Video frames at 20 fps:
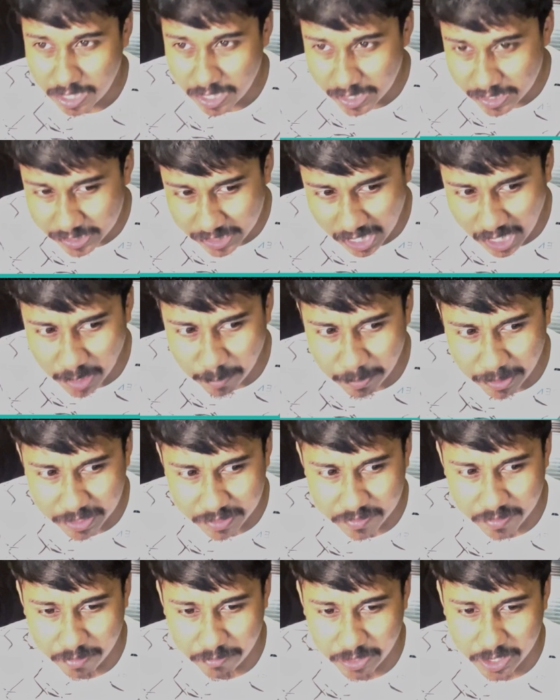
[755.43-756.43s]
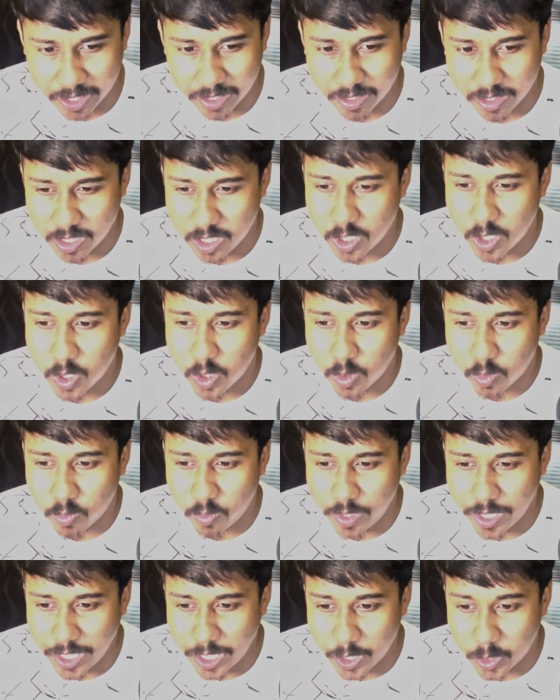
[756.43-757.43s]
Knight b d7,
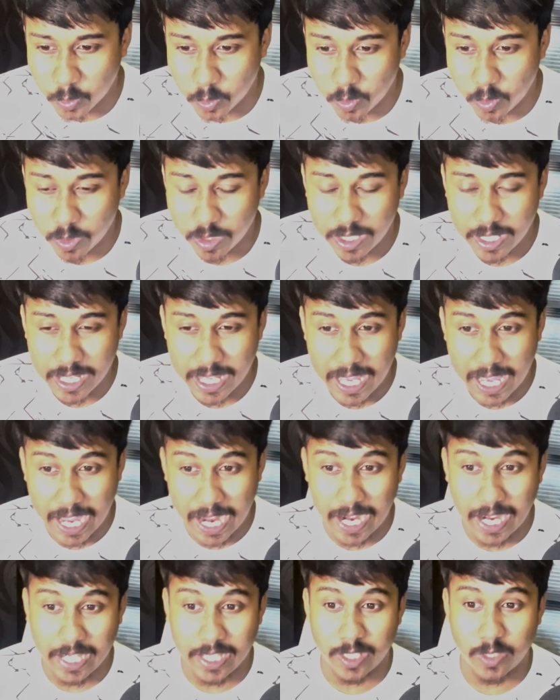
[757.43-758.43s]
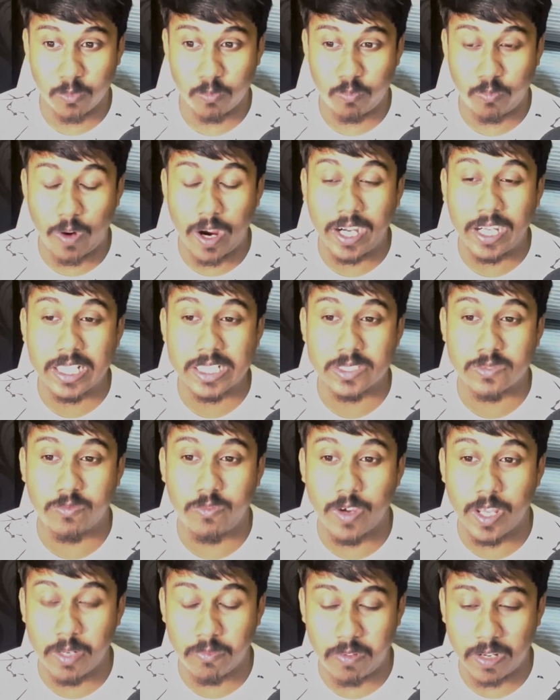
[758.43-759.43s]
queen e2, and white is
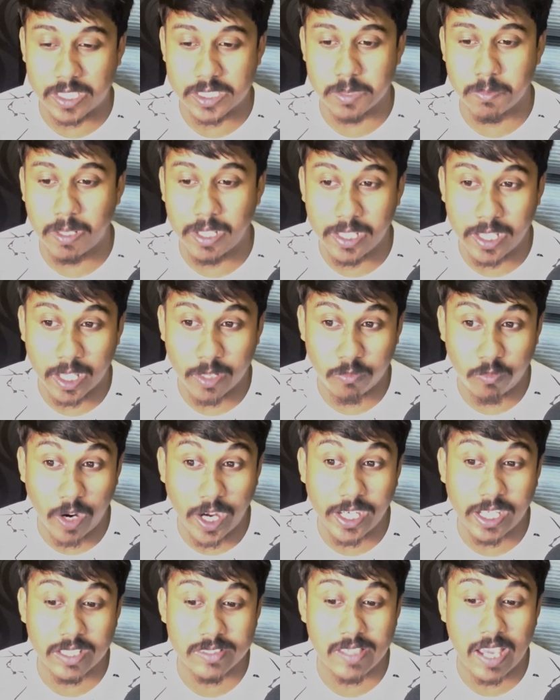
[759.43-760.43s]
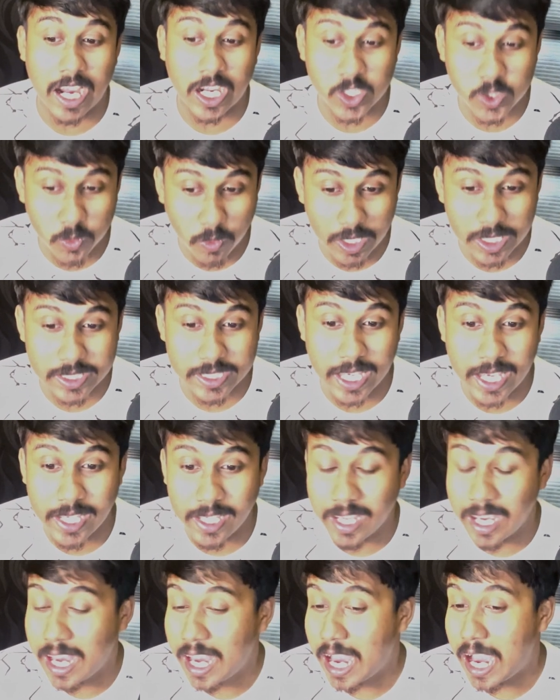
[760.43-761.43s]
very flexible here. White is actually
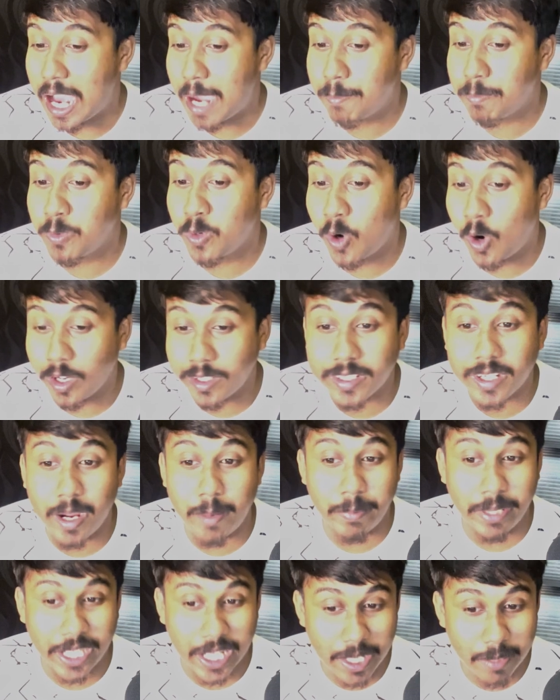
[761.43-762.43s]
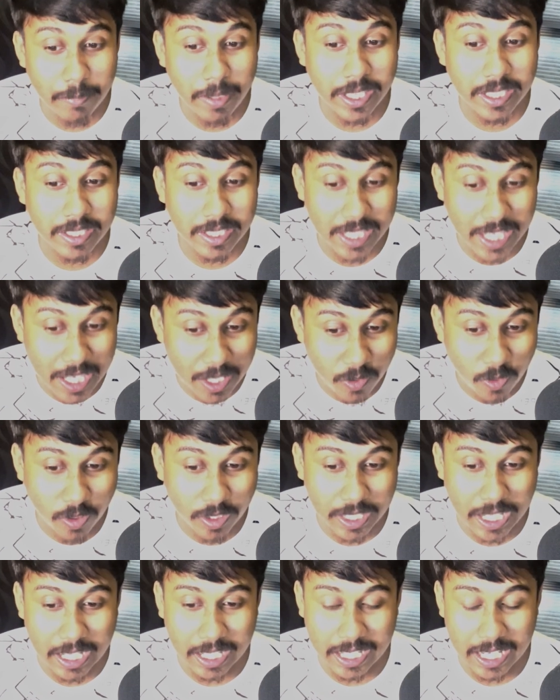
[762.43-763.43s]
saying, I'm not committing my king
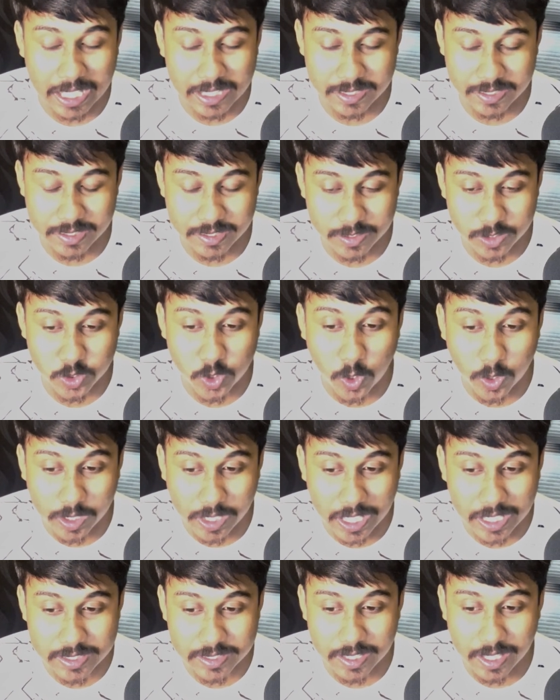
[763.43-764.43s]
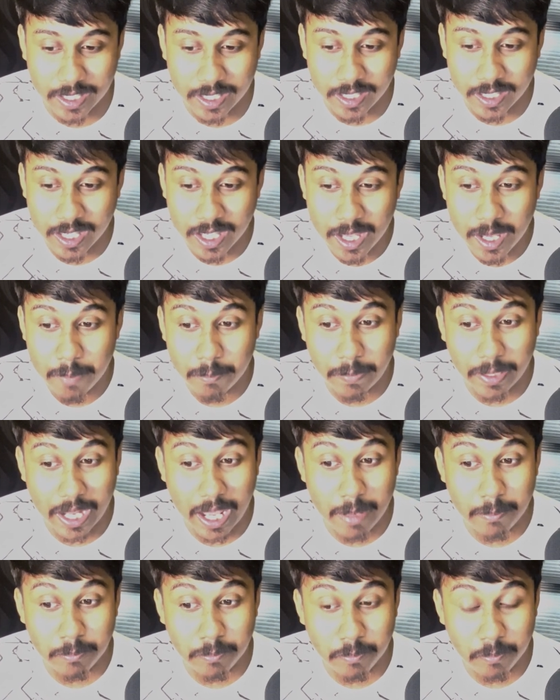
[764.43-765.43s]
on short castling, but
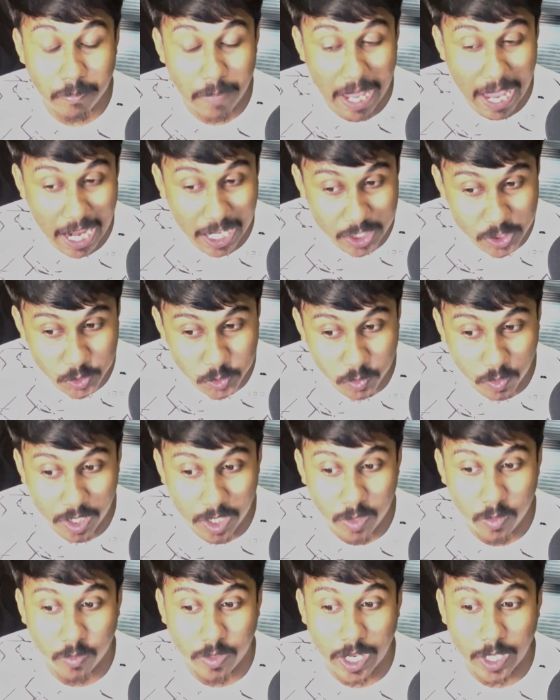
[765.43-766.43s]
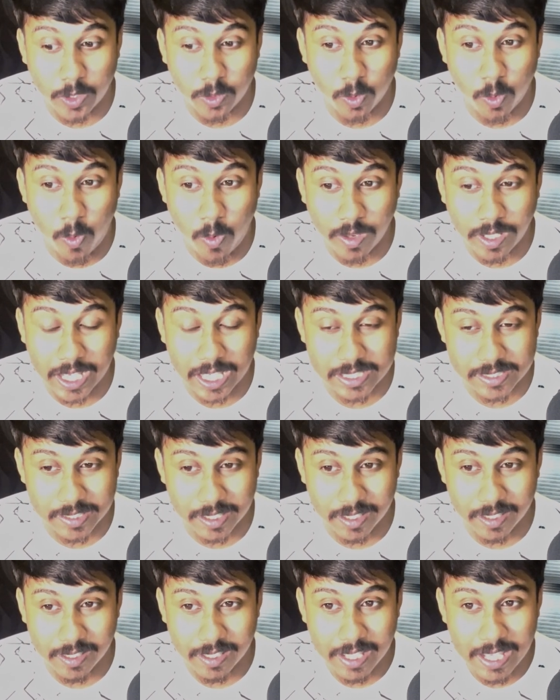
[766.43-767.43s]
I'm actually looking to long
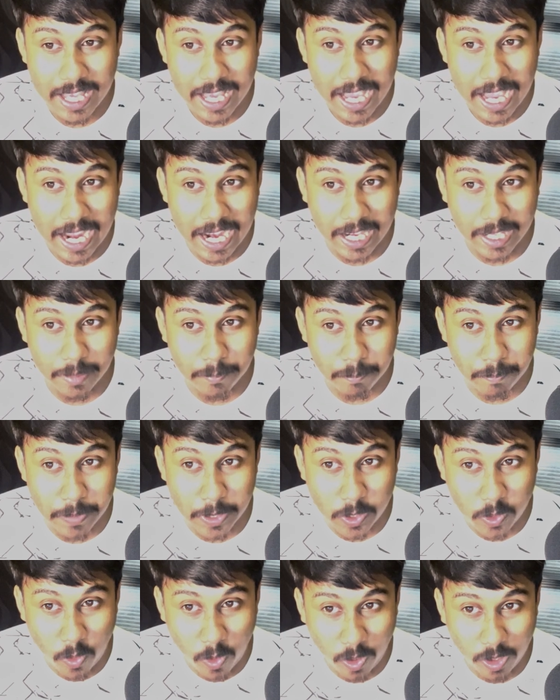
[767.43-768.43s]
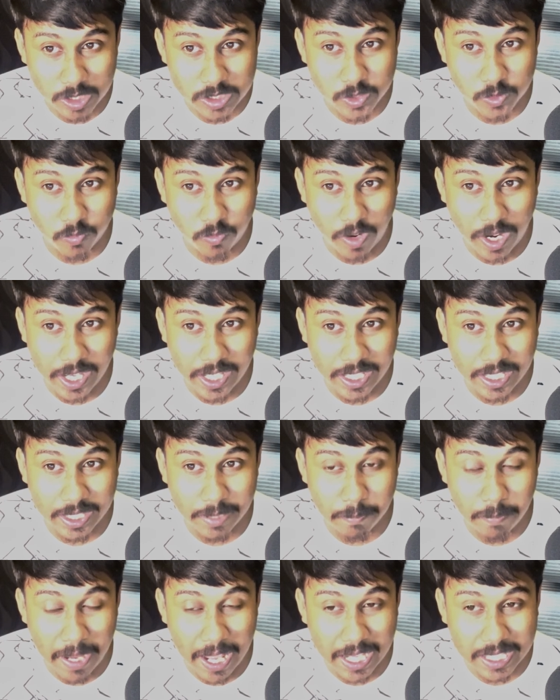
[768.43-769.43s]
castle, and because
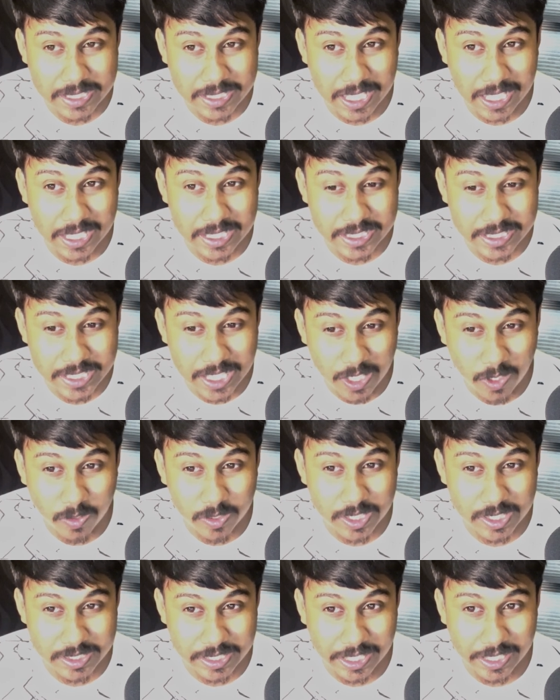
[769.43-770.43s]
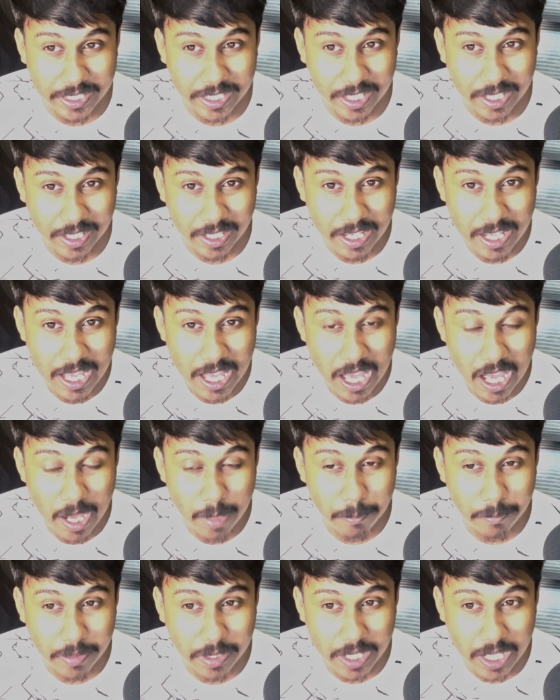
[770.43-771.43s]
black's king is still on the center,
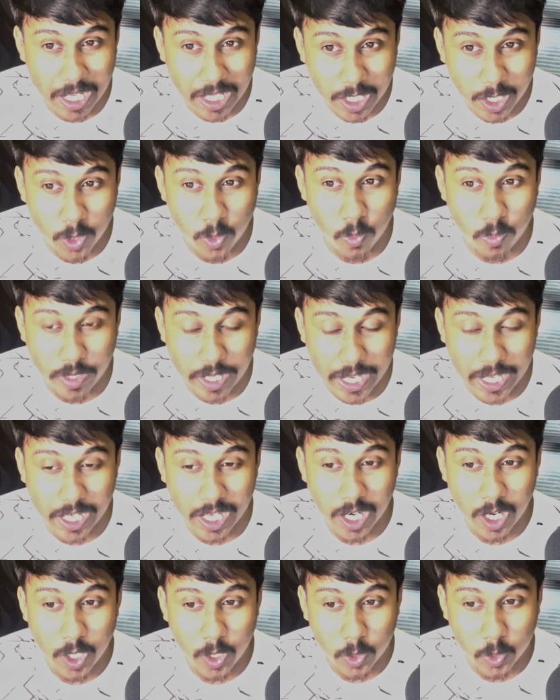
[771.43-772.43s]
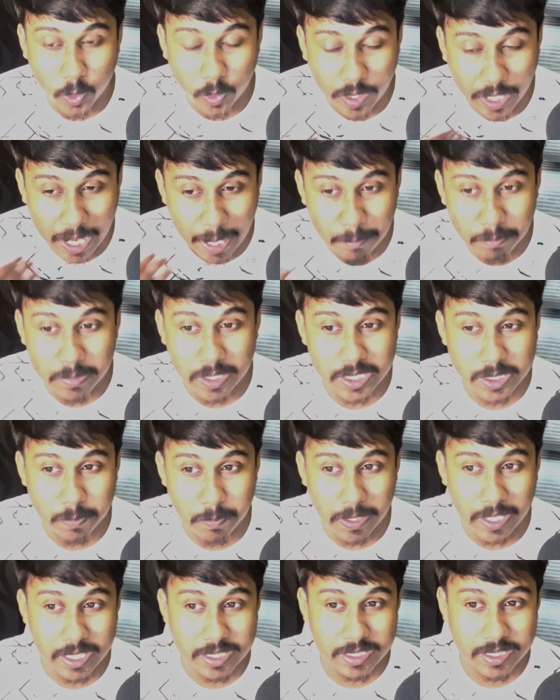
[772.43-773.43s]
I'm really looking to grab the
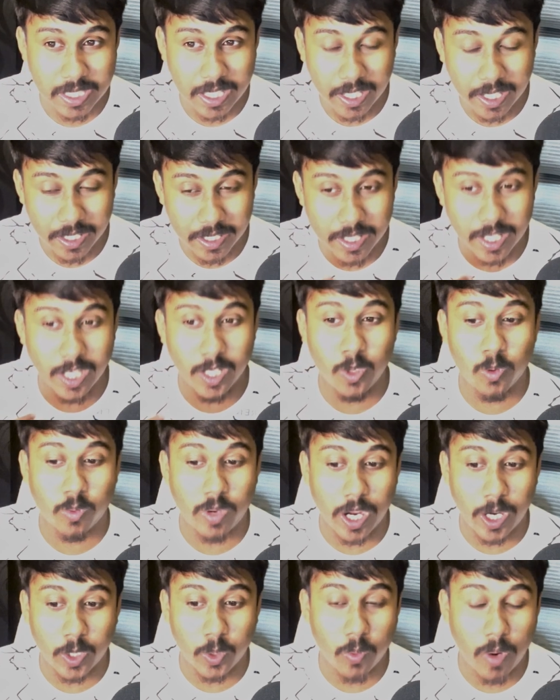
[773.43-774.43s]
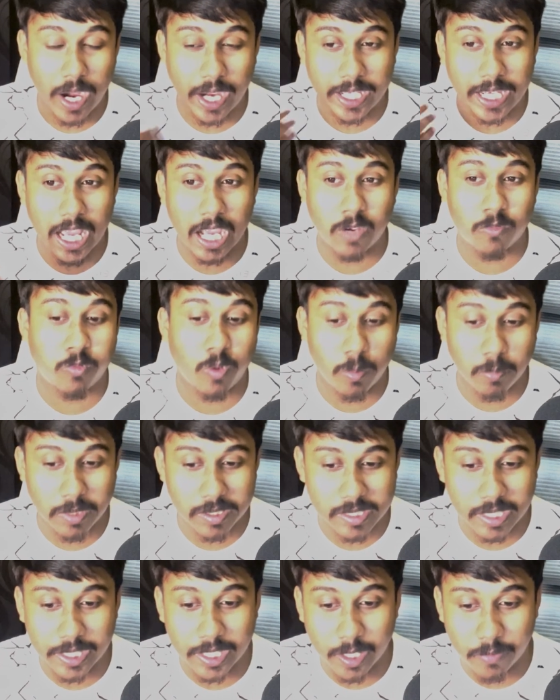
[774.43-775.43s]
space, really looking to attack from the
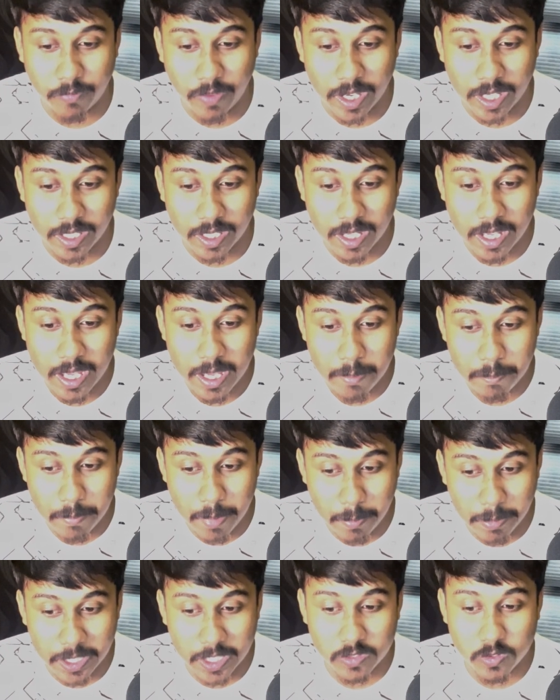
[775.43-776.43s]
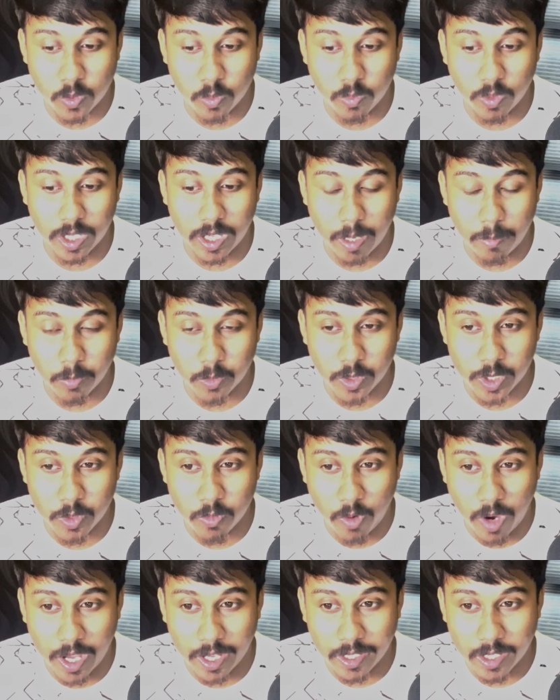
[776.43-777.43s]
center file. Maybe this rook will come to
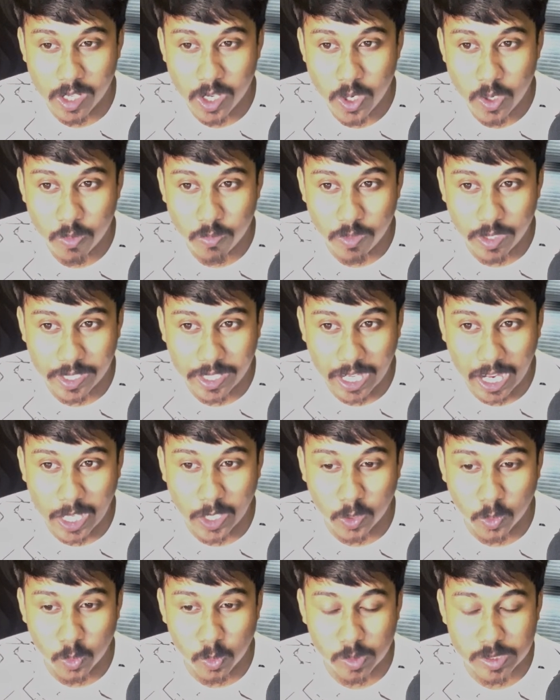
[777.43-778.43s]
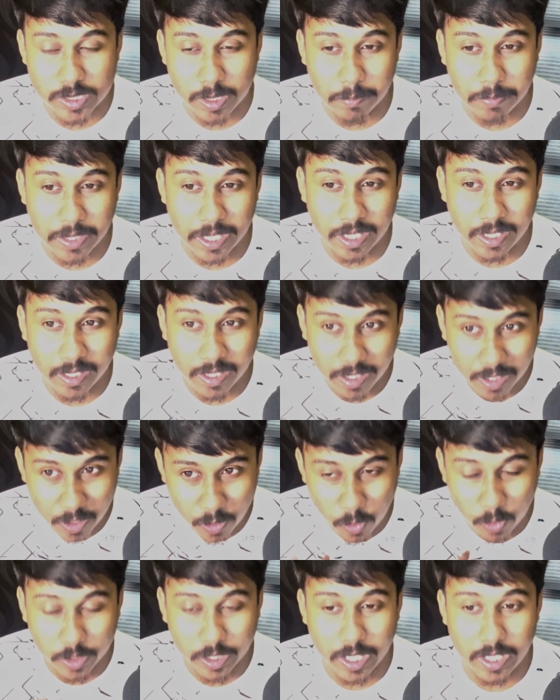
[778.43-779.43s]
e1, we'll try to look something
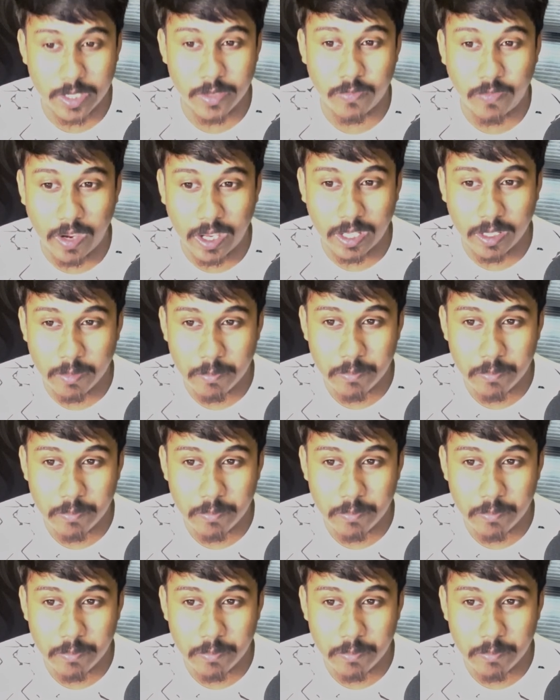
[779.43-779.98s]
on the e5.